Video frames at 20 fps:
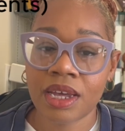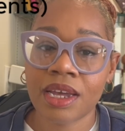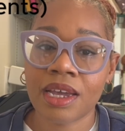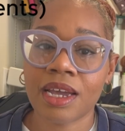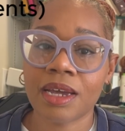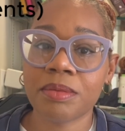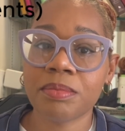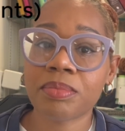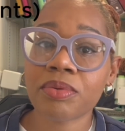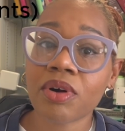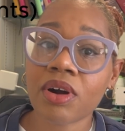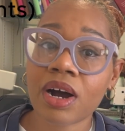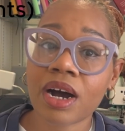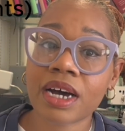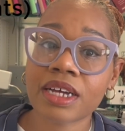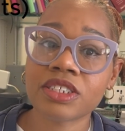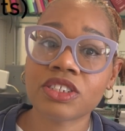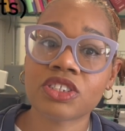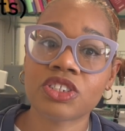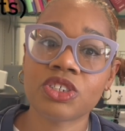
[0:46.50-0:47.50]
In
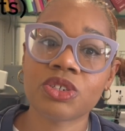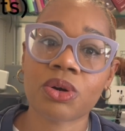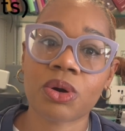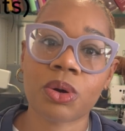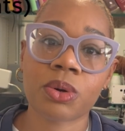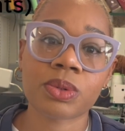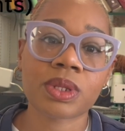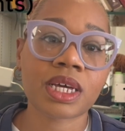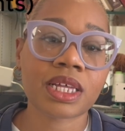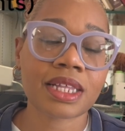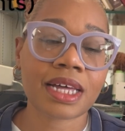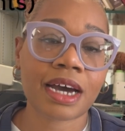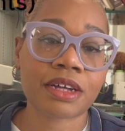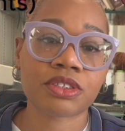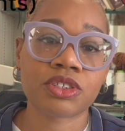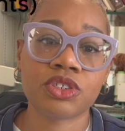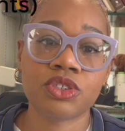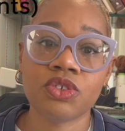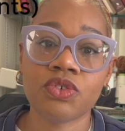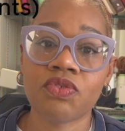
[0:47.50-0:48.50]
bronze, you're only
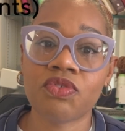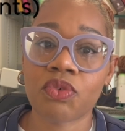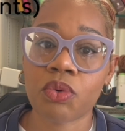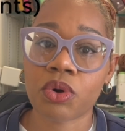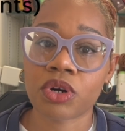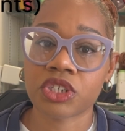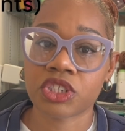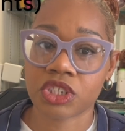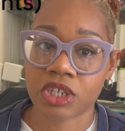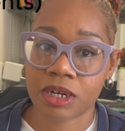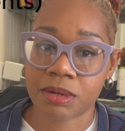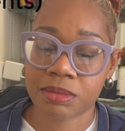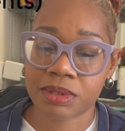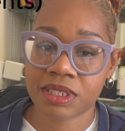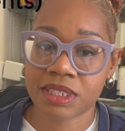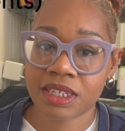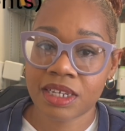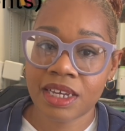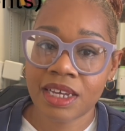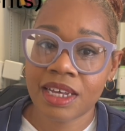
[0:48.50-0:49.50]
allowed to do 4
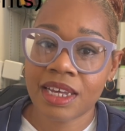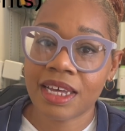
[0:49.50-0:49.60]
jumps.